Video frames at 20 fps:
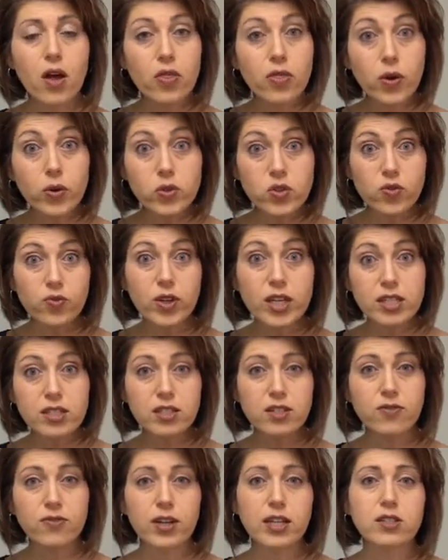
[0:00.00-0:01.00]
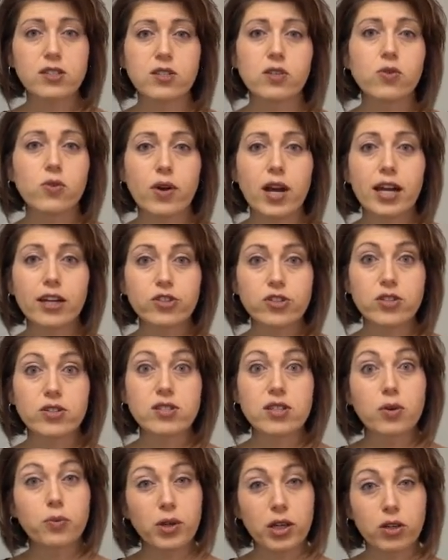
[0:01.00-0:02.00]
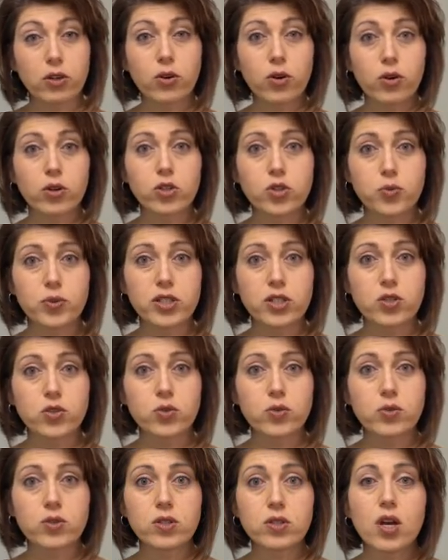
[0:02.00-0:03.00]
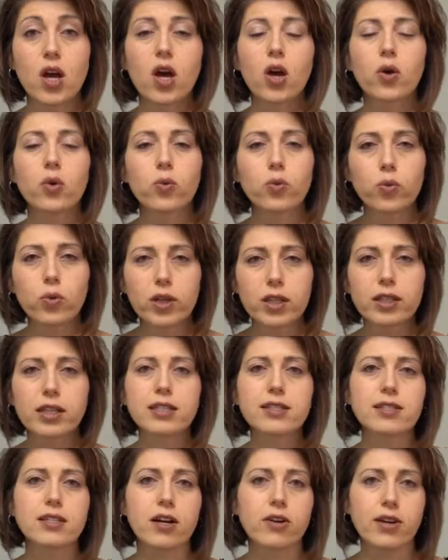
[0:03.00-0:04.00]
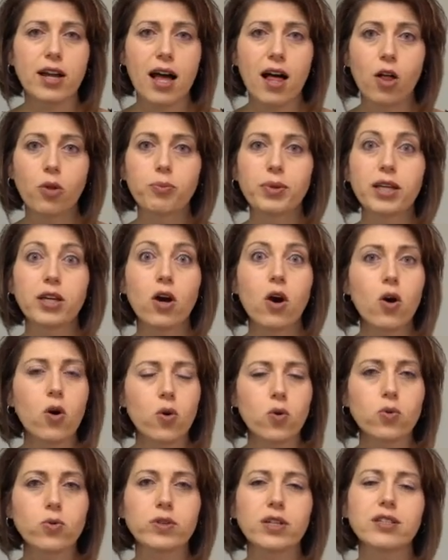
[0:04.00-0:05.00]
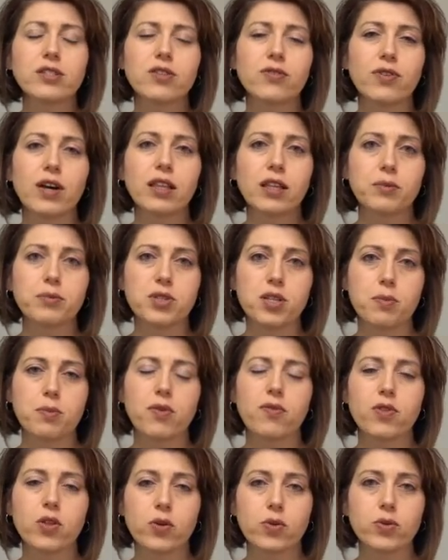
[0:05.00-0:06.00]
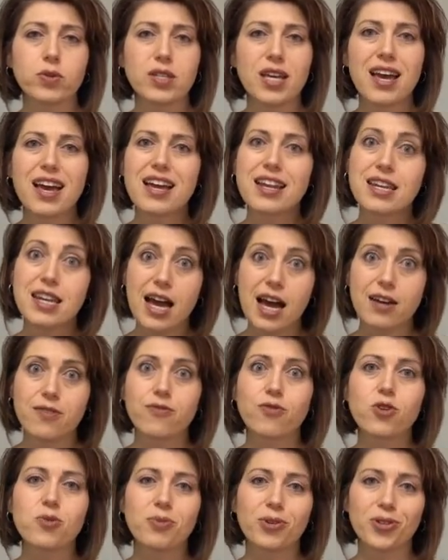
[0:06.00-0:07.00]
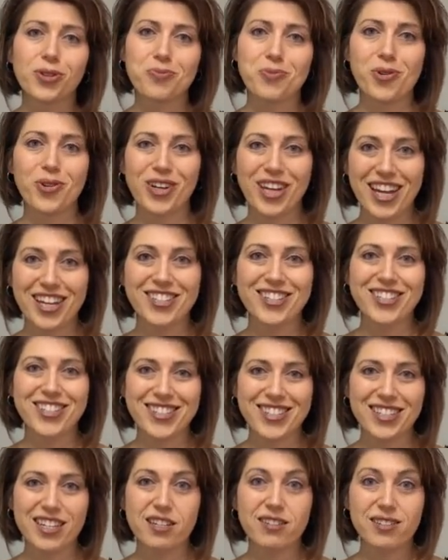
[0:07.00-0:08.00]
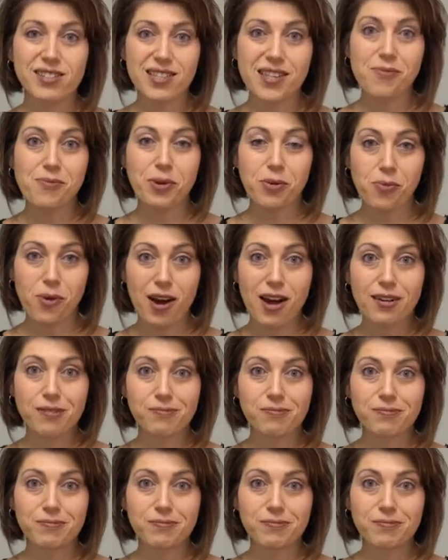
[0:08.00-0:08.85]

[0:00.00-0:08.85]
Those face-to-face interactions that we encourage with students really start helping hone and develop some of those nonverbal communication skills that we want.